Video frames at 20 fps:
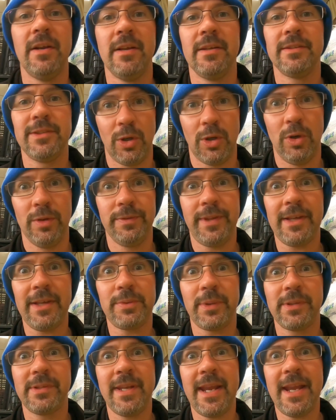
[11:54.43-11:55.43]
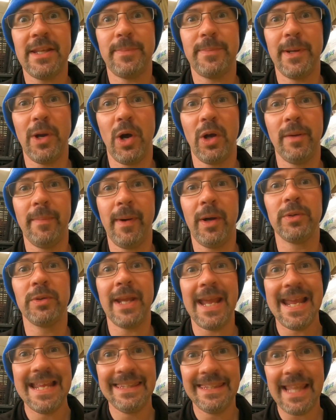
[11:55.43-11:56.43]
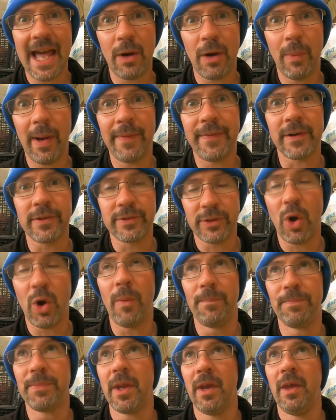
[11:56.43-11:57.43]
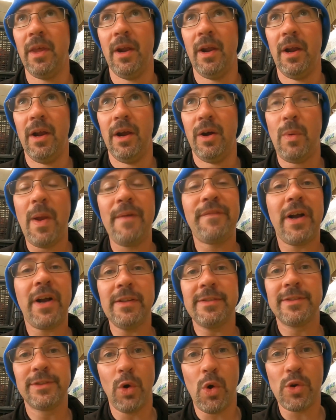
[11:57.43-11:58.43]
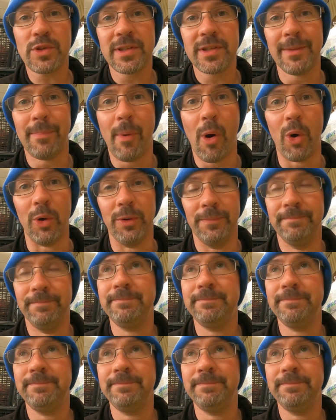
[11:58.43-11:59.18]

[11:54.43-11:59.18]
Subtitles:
So that's what today has been all about in that weather. So we've got soaked to the bone,